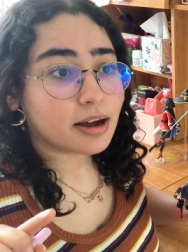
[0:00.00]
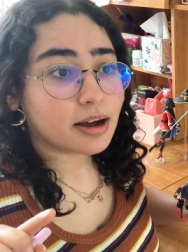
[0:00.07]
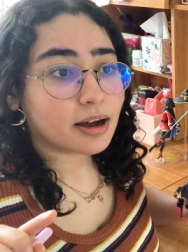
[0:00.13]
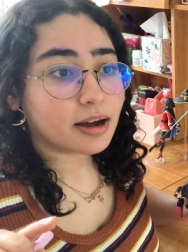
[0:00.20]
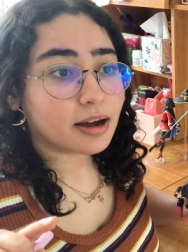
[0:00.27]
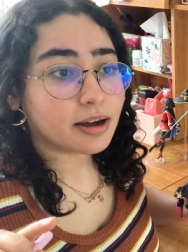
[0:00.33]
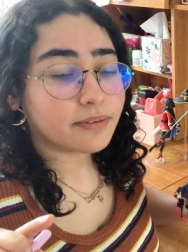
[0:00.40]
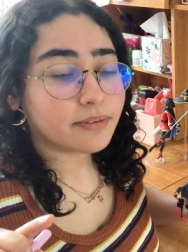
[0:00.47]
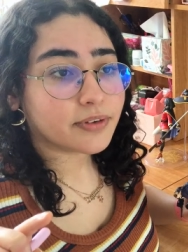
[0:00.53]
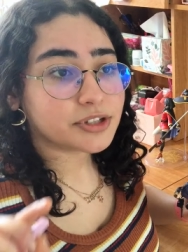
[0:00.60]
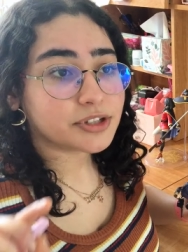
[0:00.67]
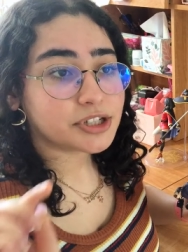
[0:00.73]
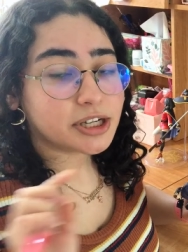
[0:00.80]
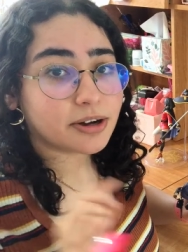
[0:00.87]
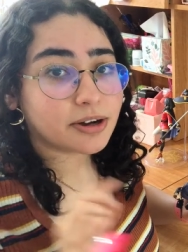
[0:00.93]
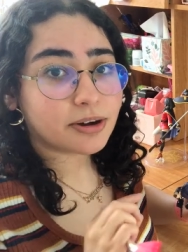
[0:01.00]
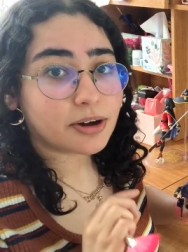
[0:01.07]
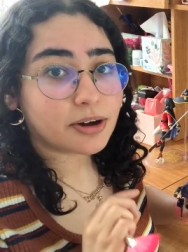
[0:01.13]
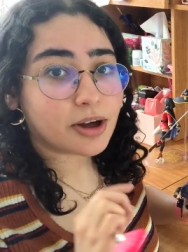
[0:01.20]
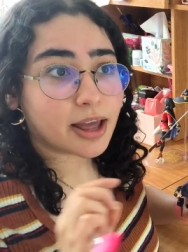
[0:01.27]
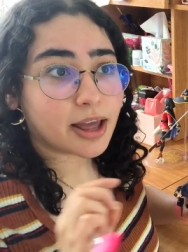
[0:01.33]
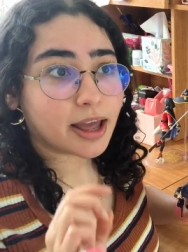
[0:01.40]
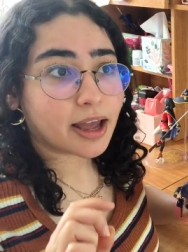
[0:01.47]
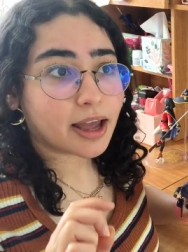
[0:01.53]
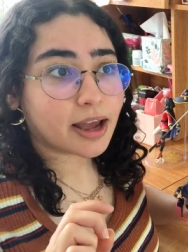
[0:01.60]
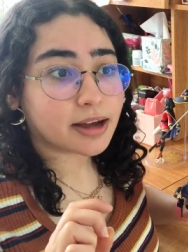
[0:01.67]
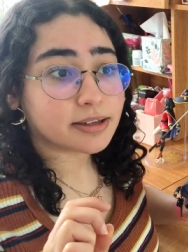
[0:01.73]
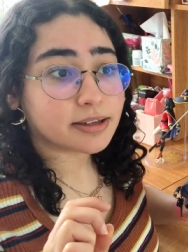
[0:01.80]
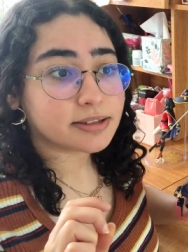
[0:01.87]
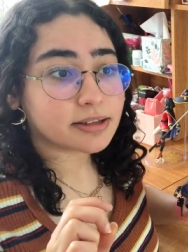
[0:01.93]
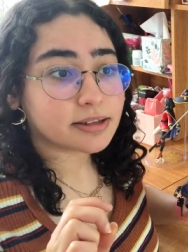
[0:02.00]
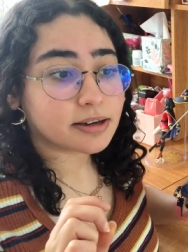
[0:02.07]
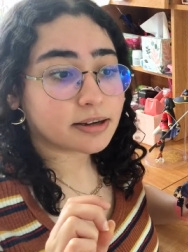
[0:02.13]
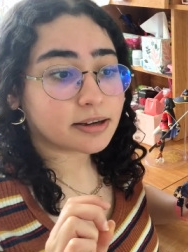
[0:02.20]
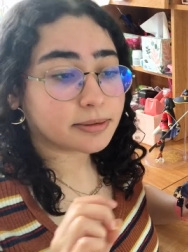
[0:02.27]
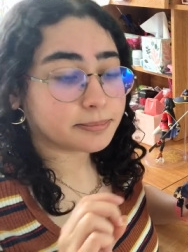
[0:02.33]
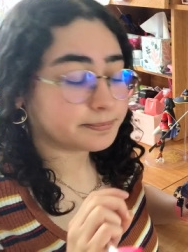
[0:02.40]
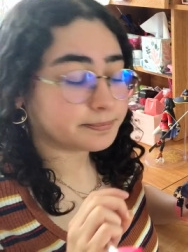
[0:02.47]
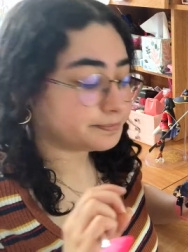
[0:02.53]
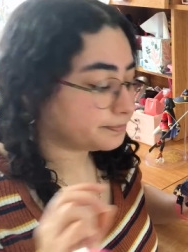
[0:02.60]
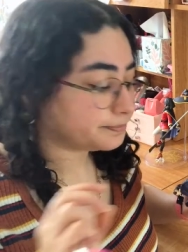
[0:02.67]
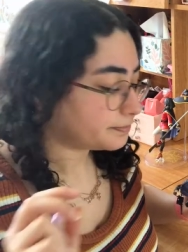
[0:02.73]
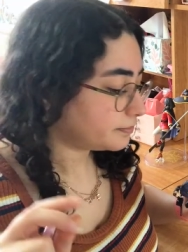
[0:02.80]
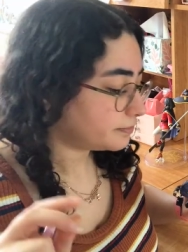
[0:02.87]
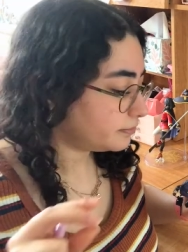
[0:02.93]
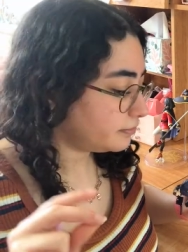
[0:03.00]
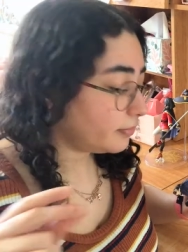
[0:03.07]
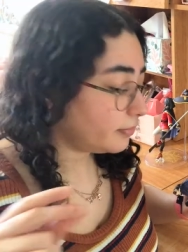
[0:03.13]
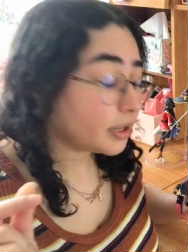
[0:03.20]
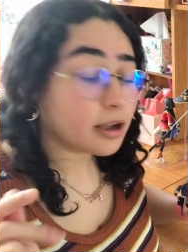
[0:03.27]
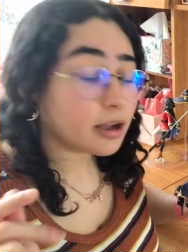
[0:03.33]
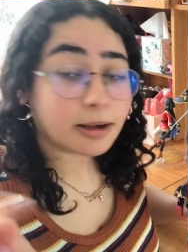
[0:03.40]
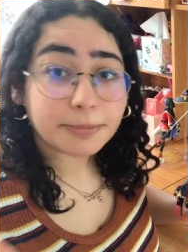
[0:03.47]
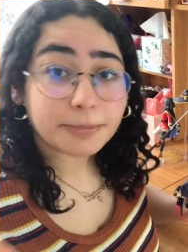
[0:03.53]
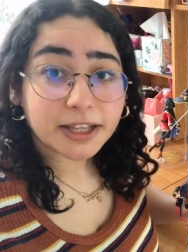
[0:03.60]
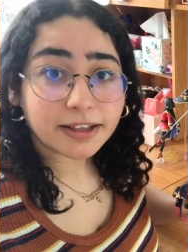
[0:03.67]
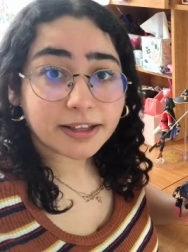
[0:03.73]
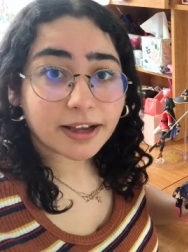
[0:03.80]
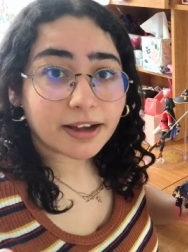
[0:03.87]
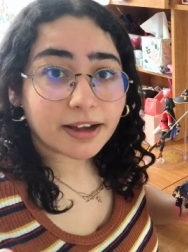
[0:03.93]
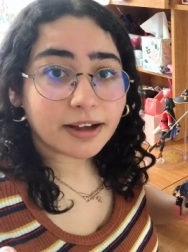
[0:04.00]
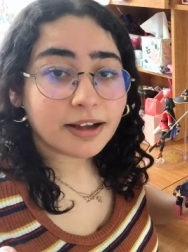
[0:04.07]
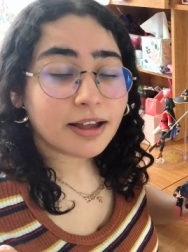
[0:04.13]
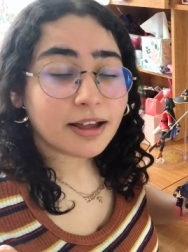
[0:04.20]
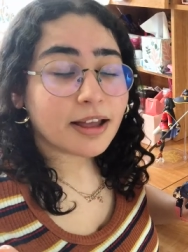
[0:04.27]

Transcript: of Chiho and Amelia,